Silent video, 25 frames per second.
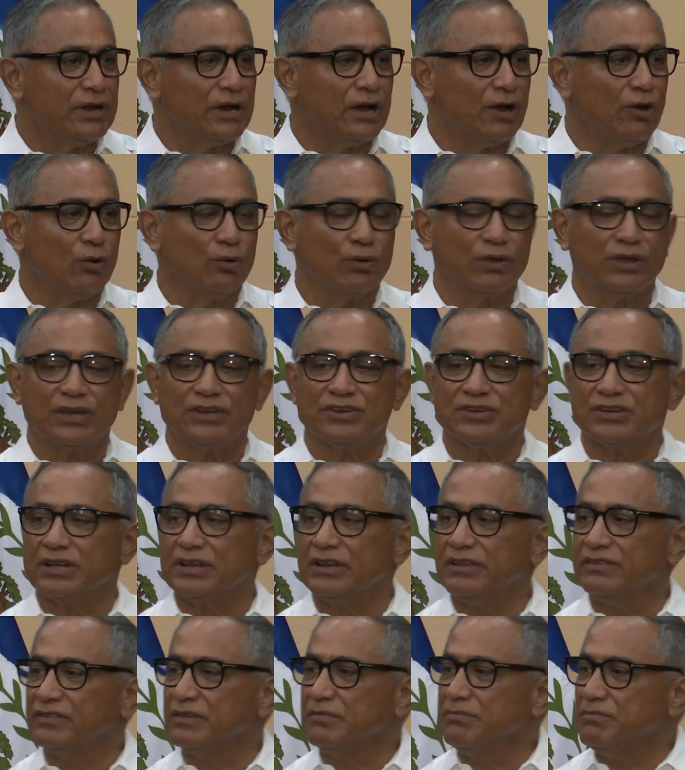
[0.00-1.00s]
allocation
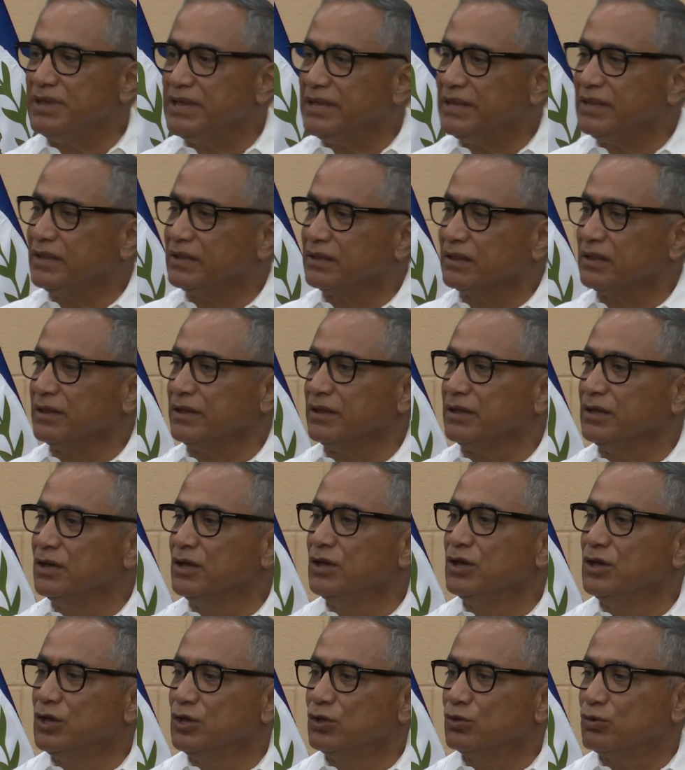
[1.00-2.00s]
is immediately
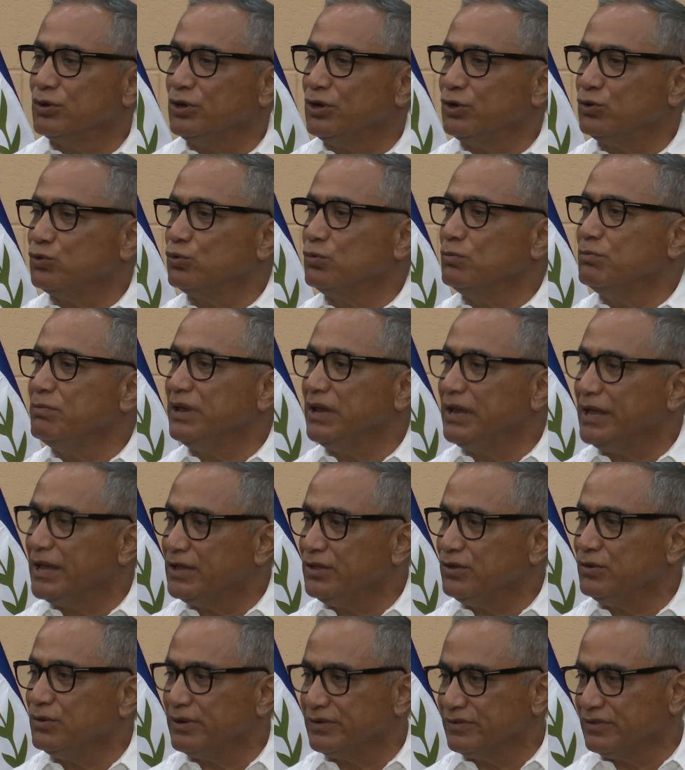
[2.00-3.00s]
$22 million
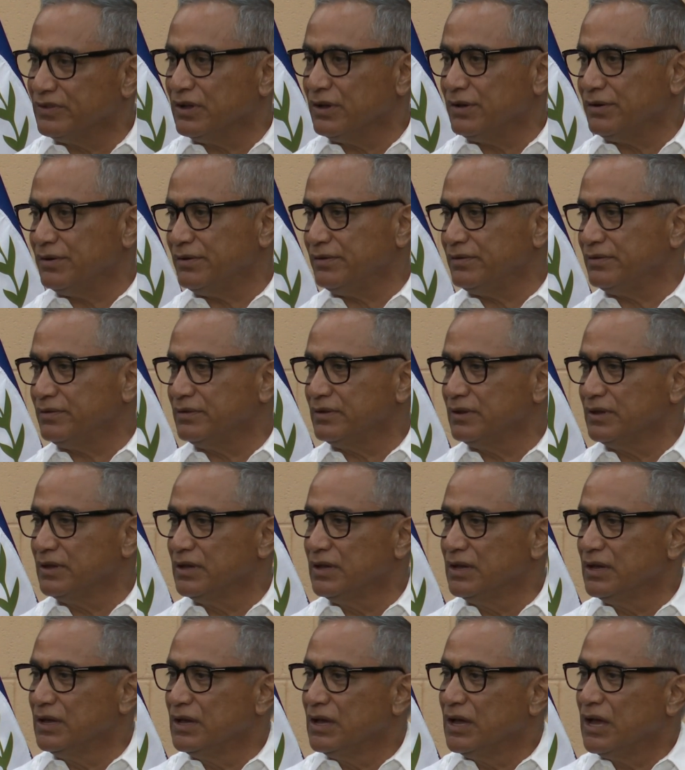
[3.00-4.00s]
US,
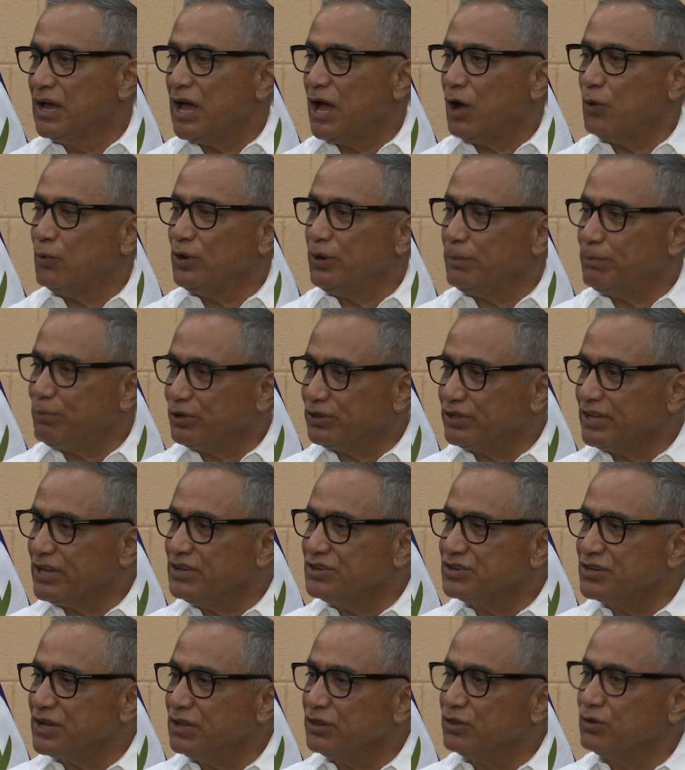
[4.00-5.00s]
and with the
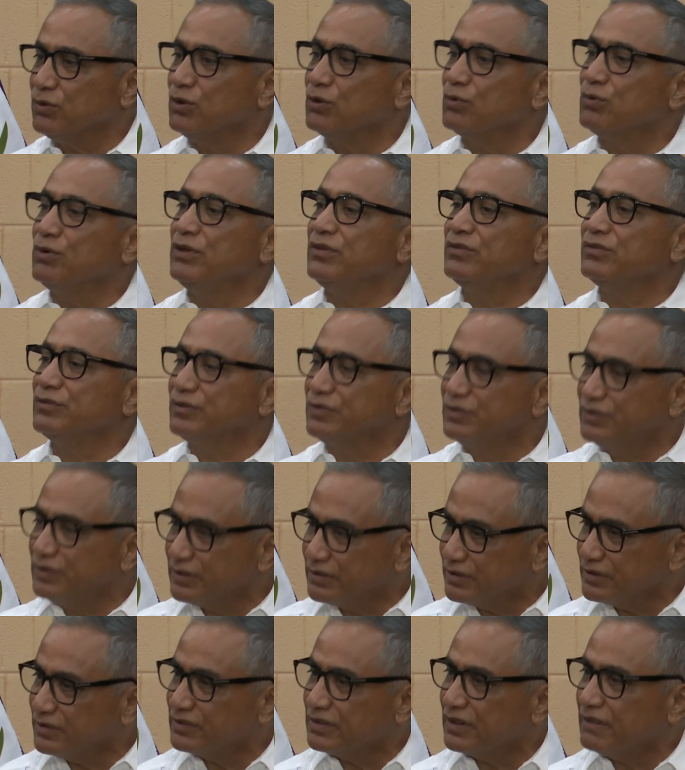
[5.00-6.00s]
potential to increase to
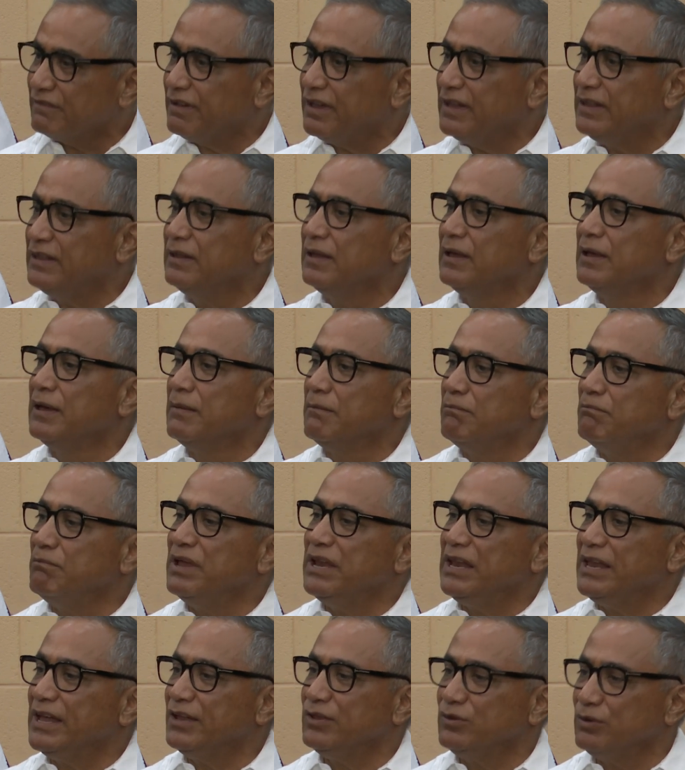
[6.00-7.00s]
$67
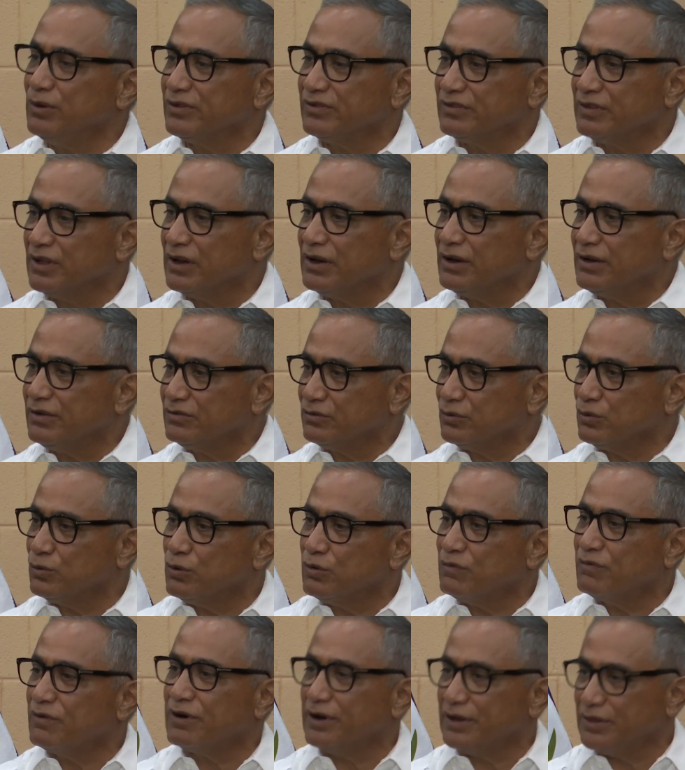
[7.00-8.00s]
million US
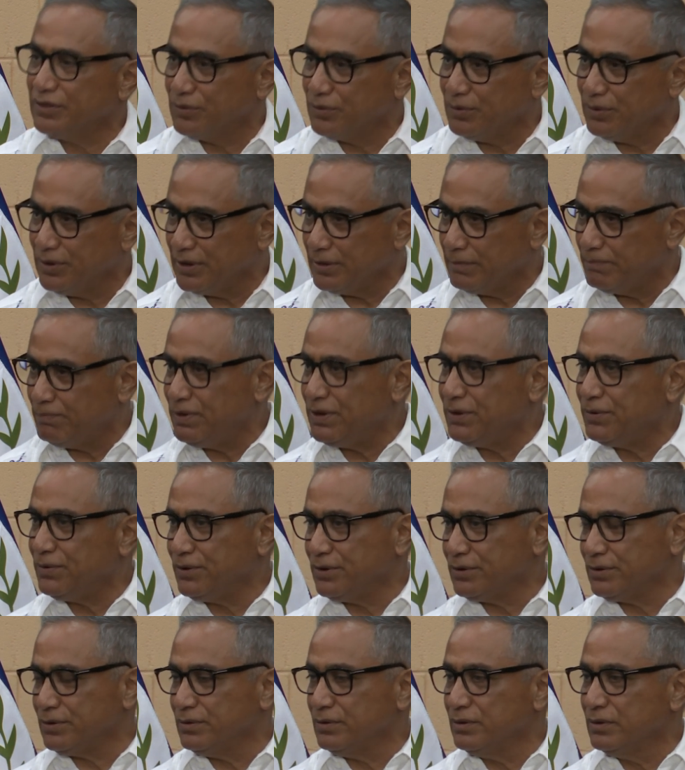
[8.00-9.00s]
over a 3-year
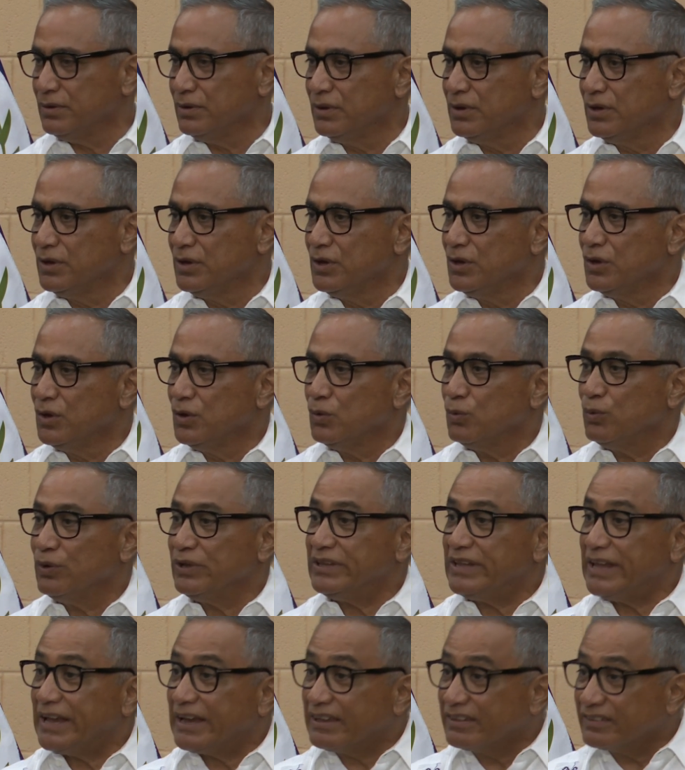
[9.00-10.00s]
period,
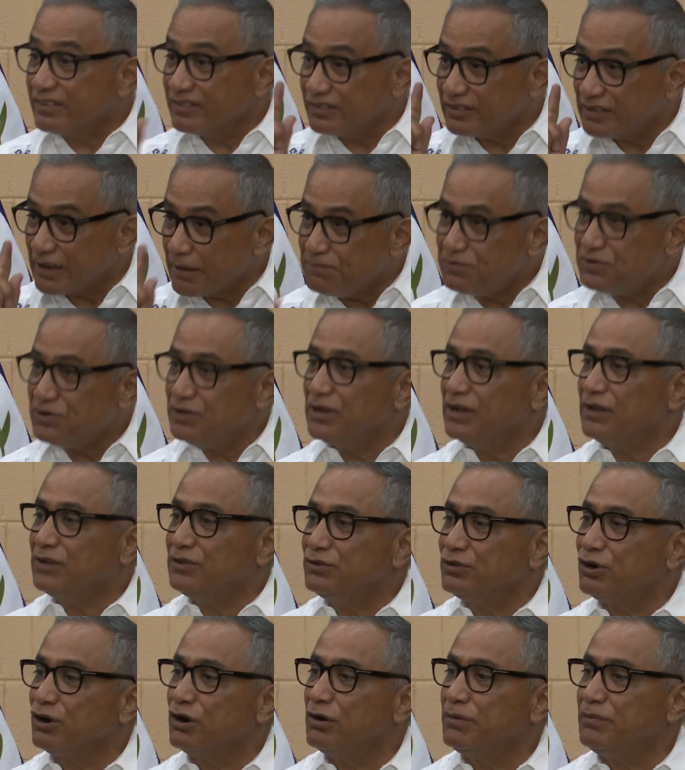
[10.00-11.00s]
with exceptional
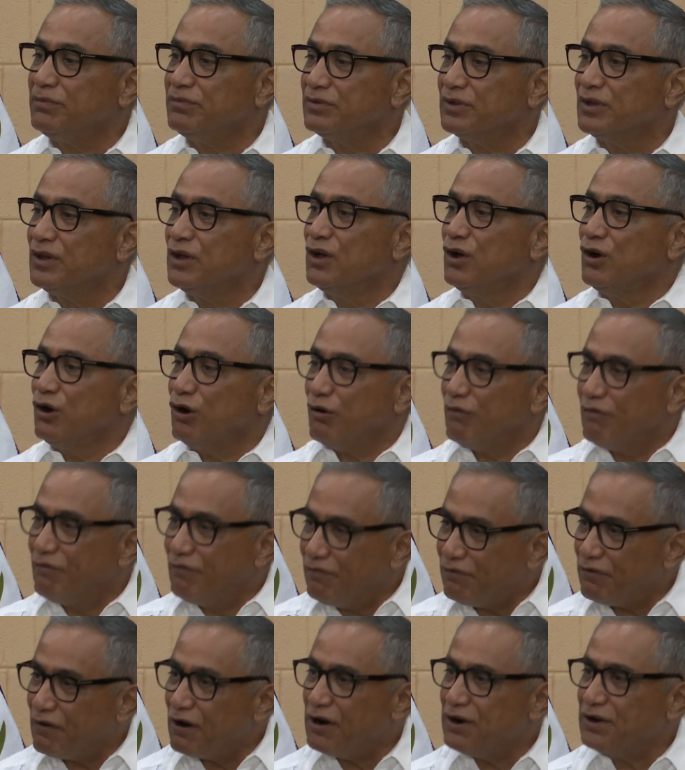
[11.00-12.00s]
terms of
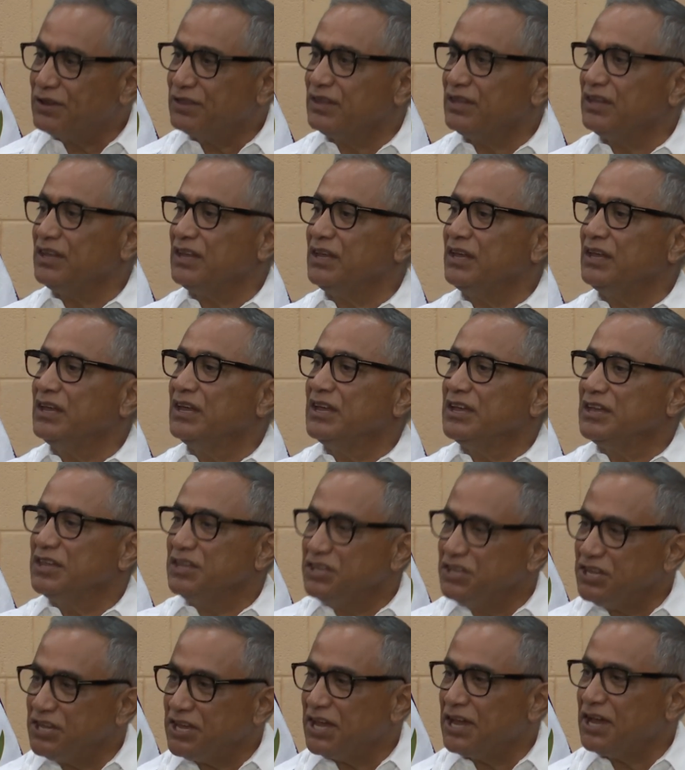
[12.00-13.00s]

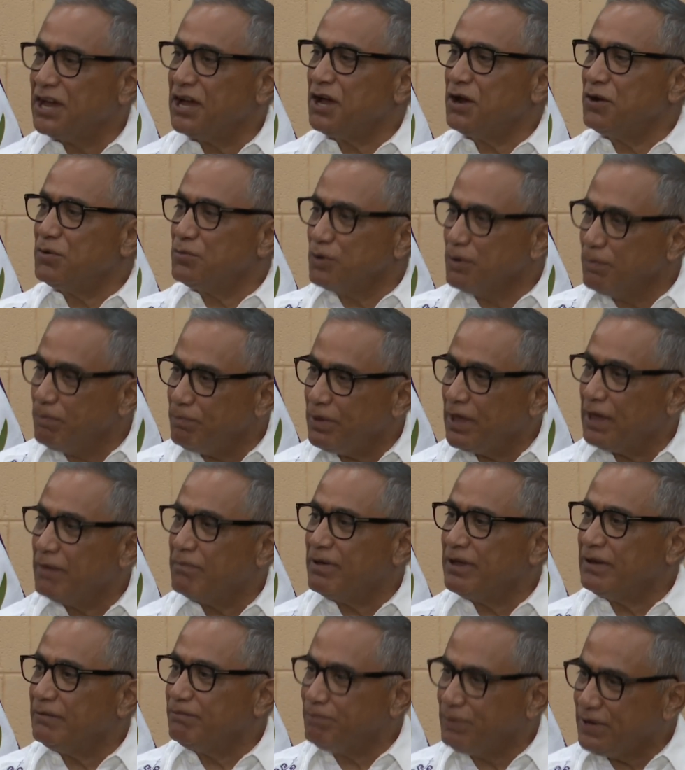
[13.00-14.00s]
40-year
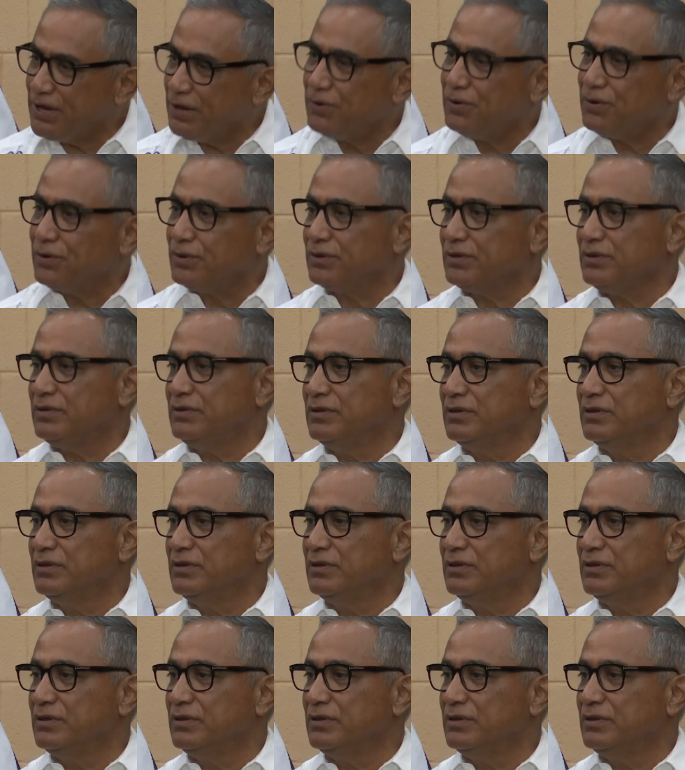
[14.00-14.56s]
repayment period,